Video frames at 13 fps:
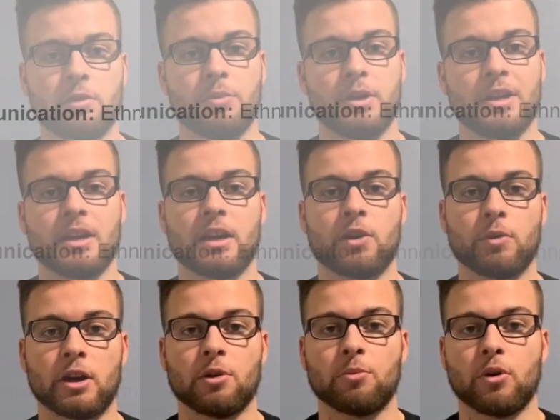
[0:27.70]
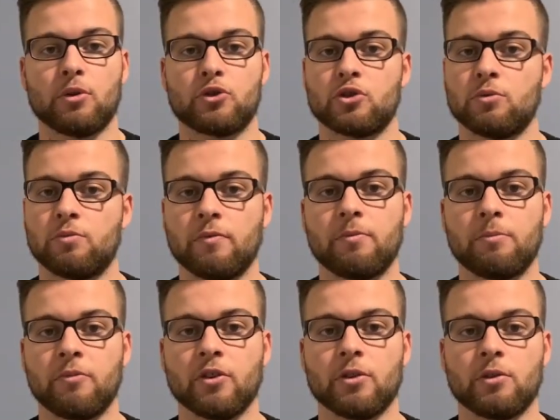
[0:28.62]
to be a great approach to
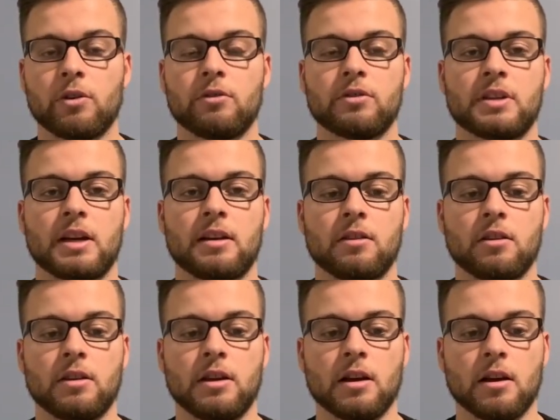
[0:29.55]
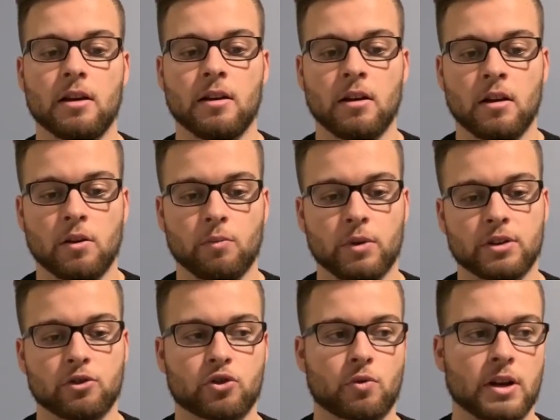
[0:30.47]
further understand the
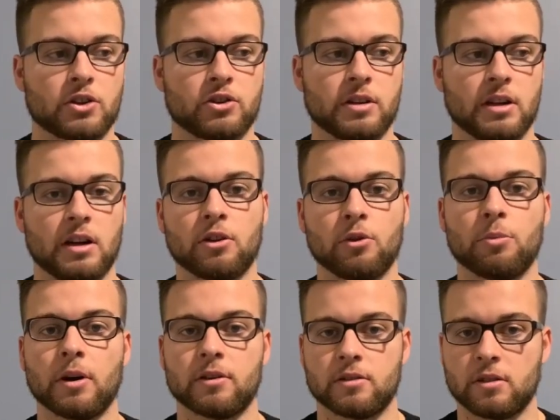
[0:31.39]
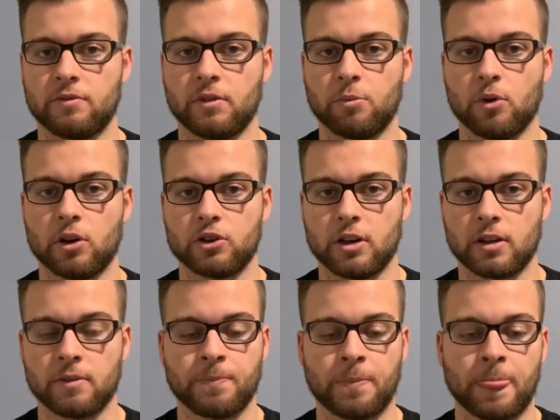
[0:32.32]
research question and other parts of the
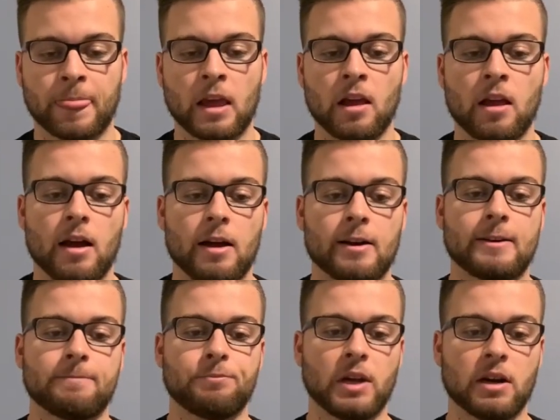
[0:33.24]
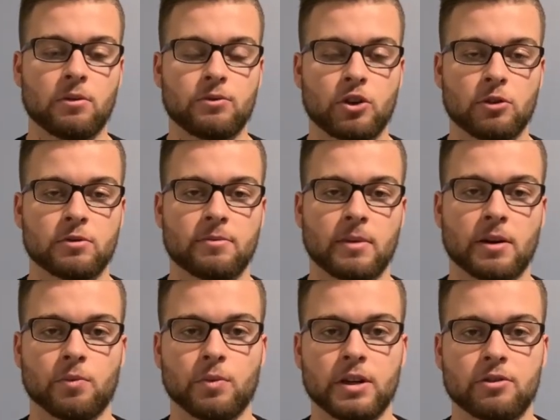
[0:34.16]
project. Now, in terms of my
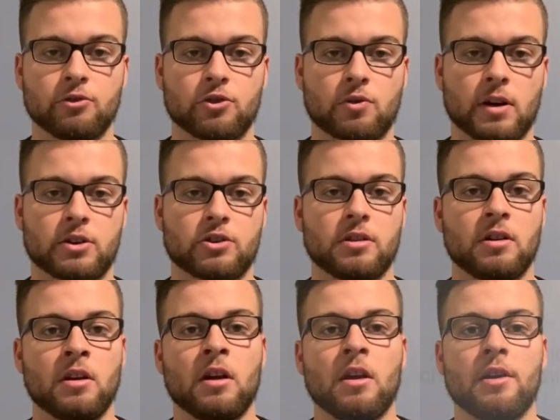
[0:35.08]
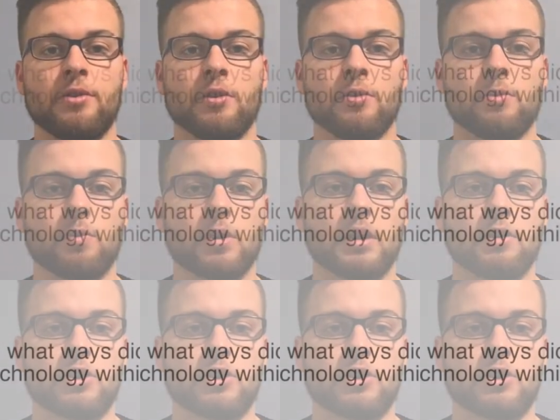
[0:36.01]
research question, the one I